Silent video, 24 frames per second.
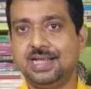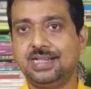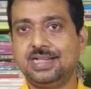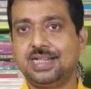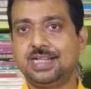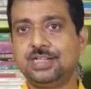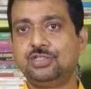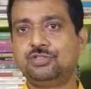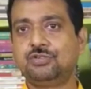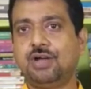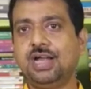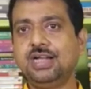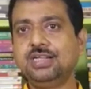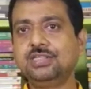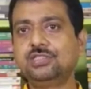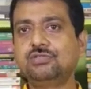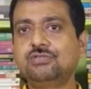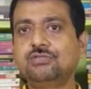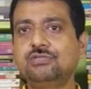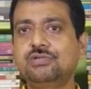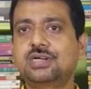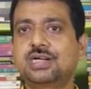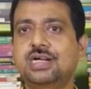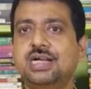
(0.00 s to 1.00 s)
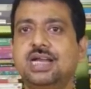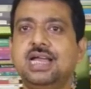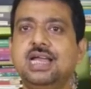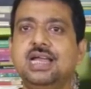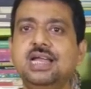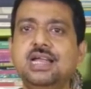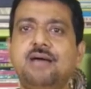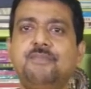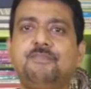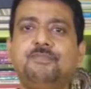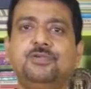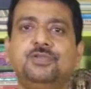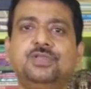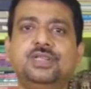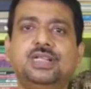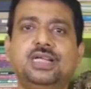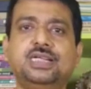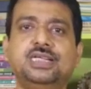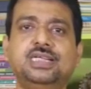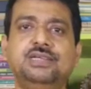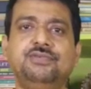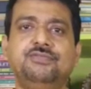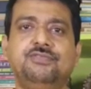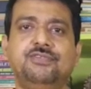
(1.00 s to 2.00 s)
The joints would rain upon the
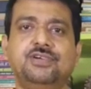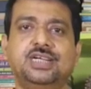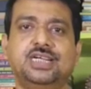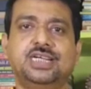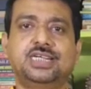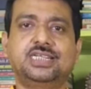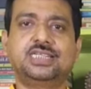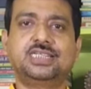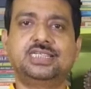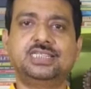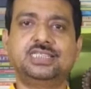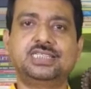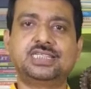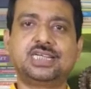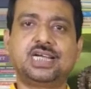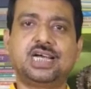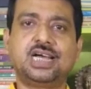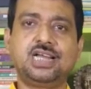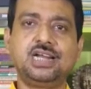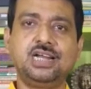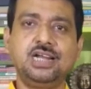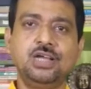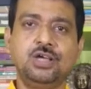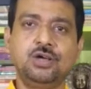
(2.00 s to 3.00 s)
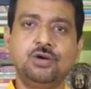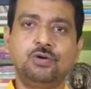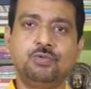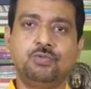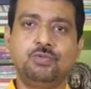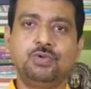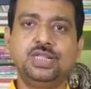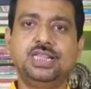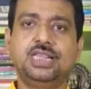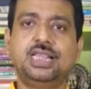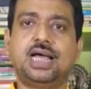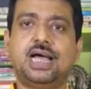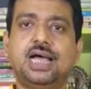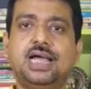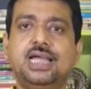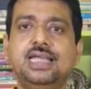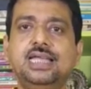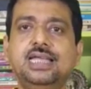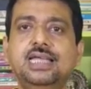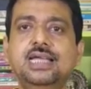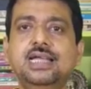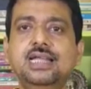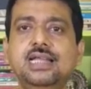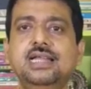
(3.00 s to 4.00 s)
devoted teacher with the
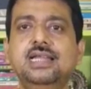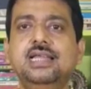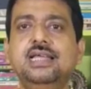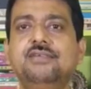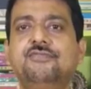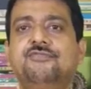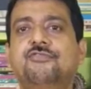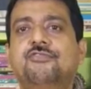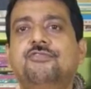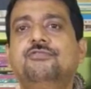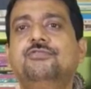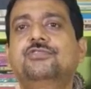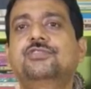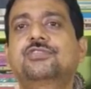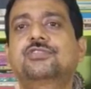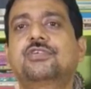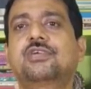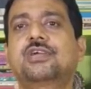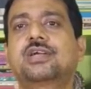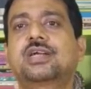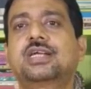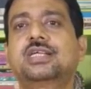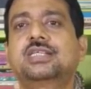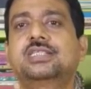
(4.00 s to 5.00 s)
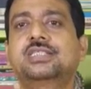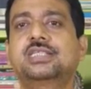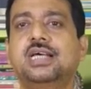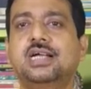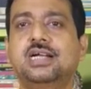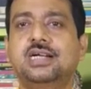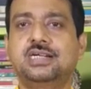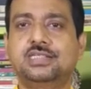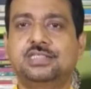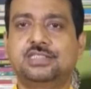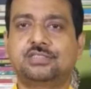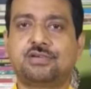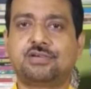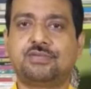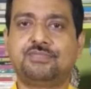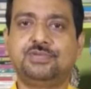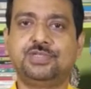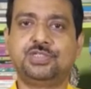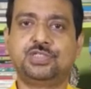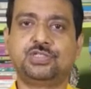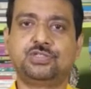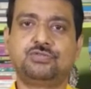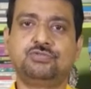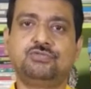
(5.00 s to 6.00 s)
yielding fruits or results of
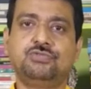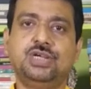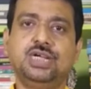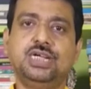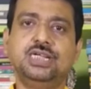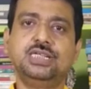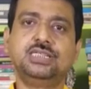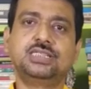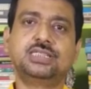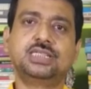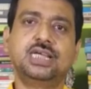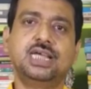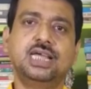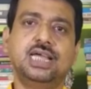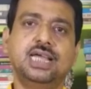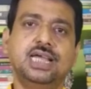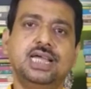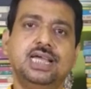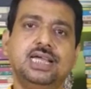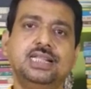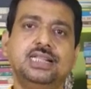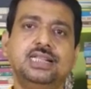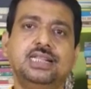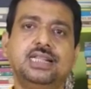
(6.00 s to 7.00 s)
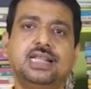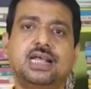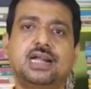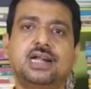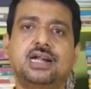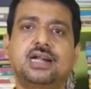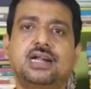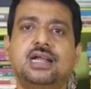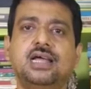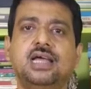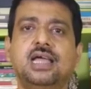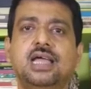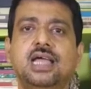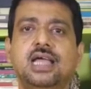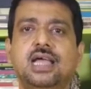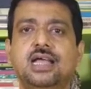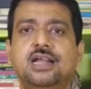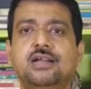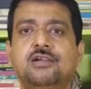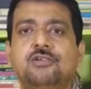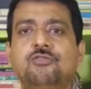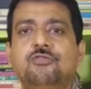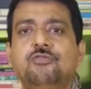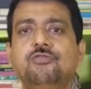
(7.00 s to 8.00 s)
his students in their
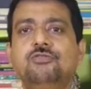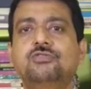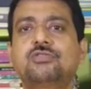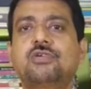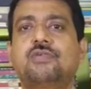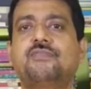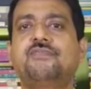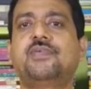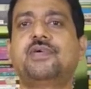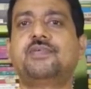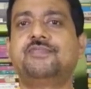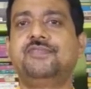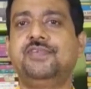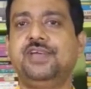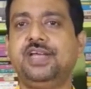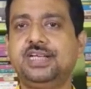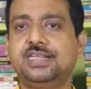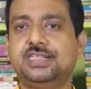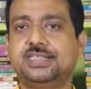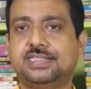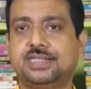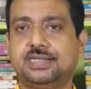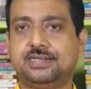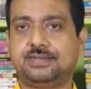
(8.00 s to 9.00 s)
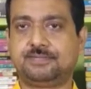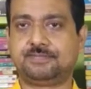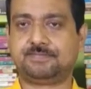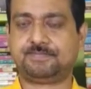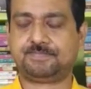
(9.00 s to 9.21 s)
en route of perfection.